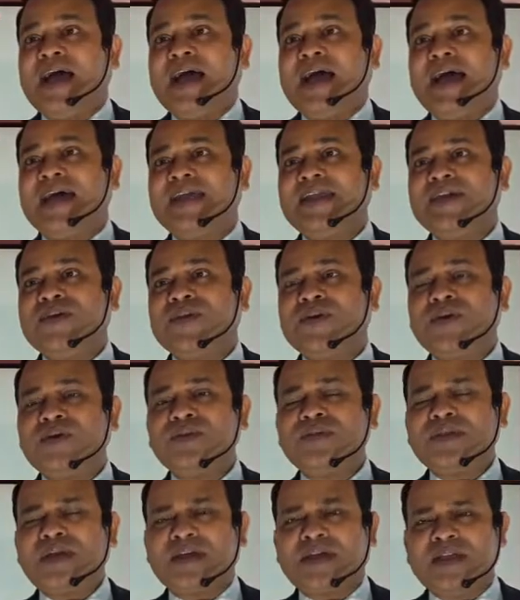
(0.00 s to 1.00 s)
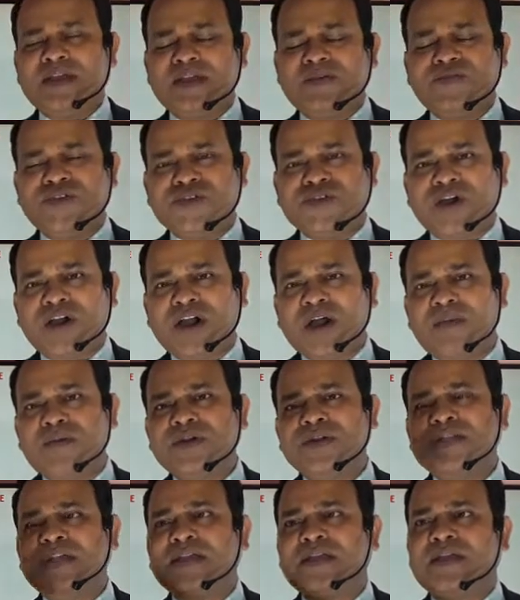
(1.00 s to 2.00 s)
And you know, if we talk
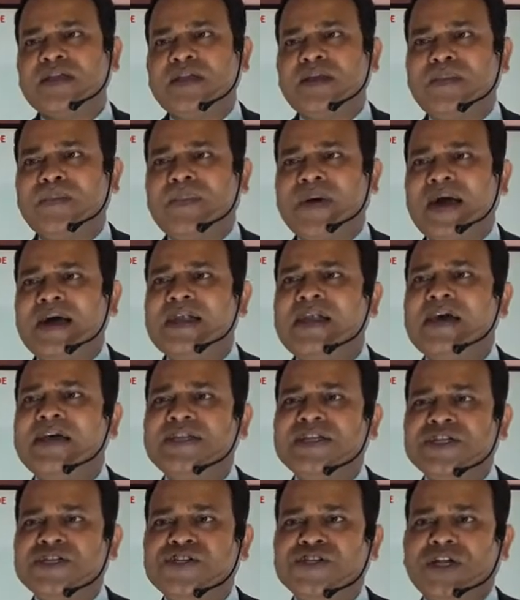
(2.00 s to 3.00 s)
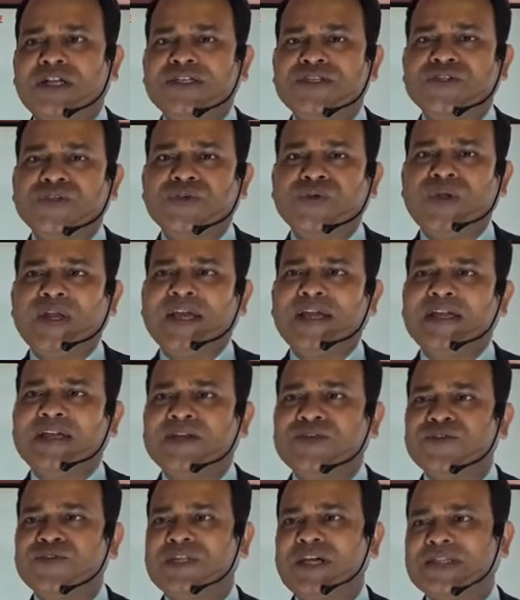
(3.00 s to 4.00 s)
about the Bangladesh also, like
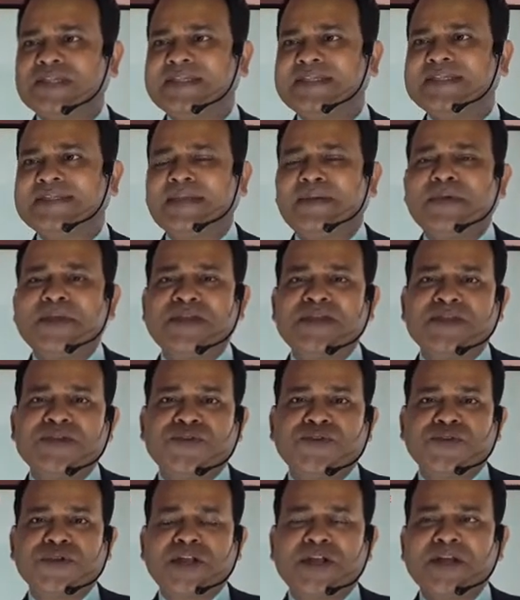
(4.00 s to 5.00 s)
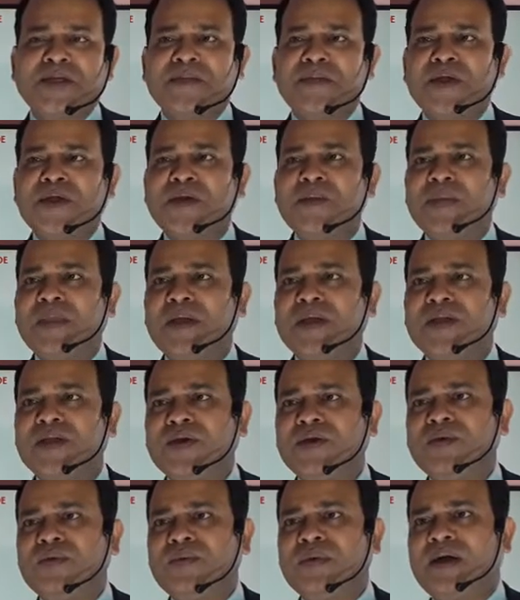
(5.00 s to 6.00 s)
in 2017, total number of the you
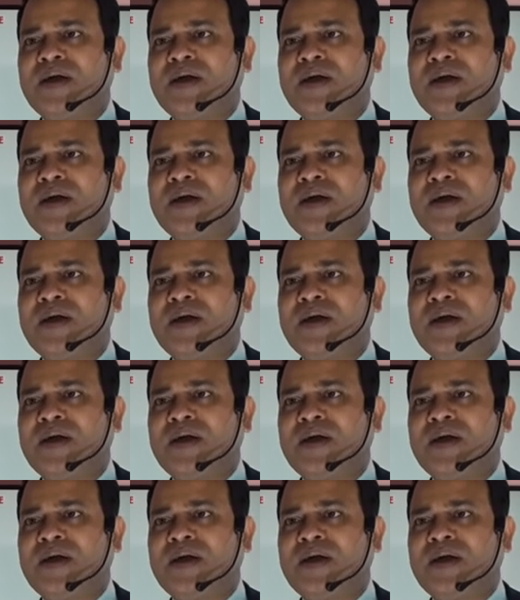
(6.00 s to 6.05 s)
know.